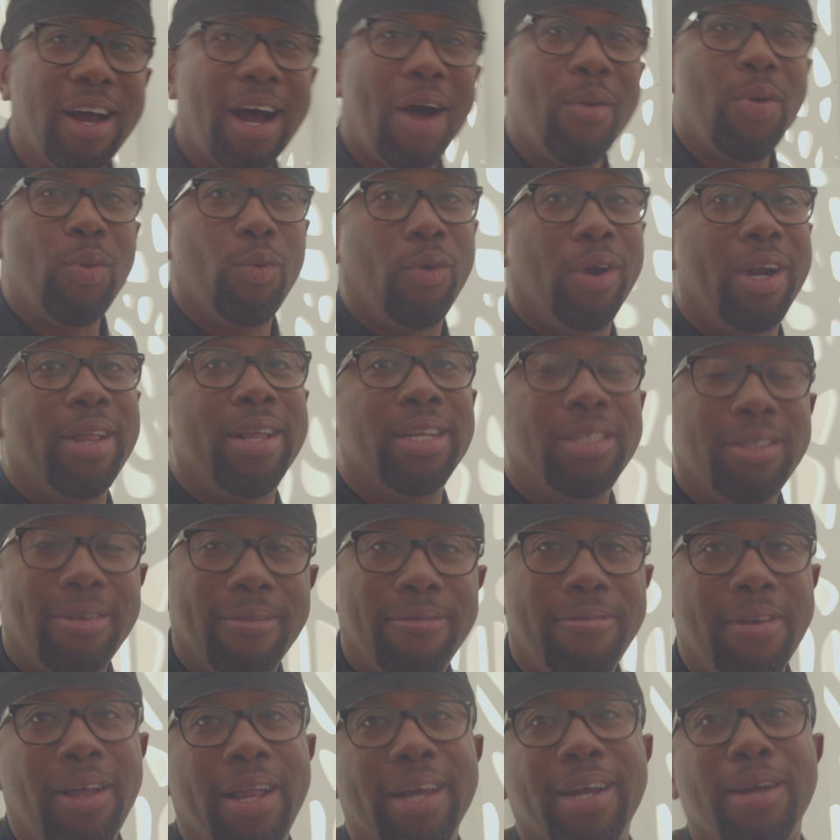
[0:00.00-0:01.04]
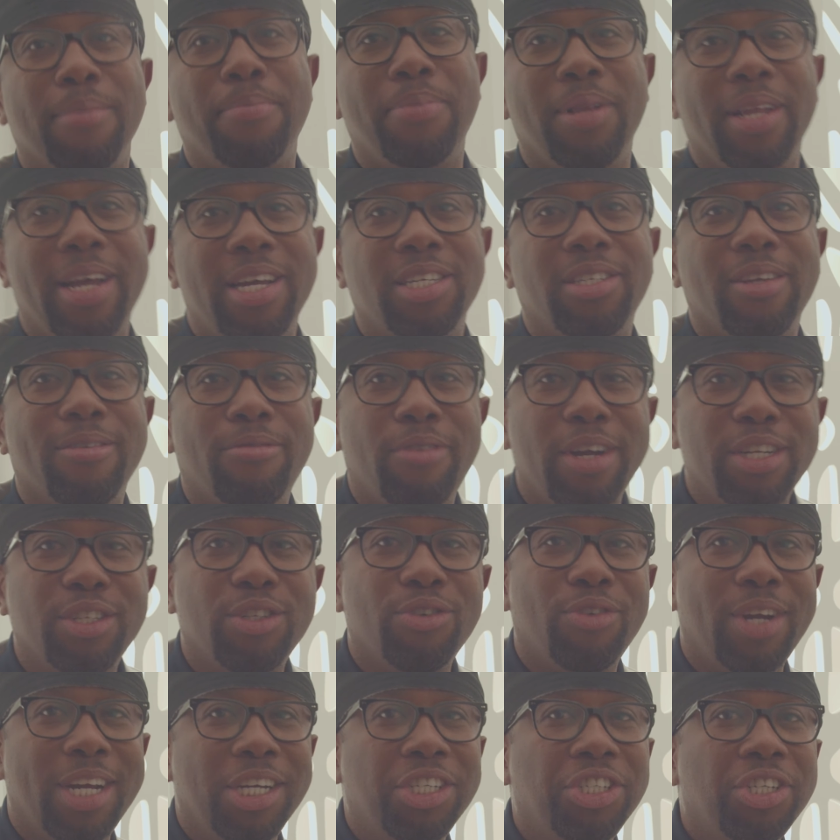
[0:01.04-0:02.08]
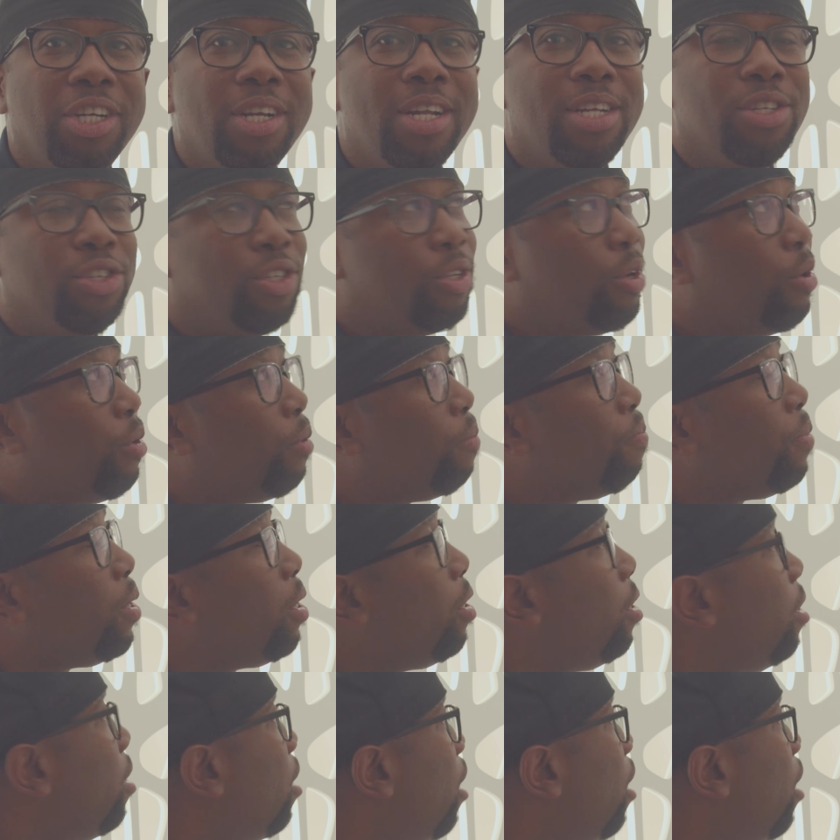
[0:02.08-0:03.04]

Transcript: We wanted this to feel like a place of restoration, and so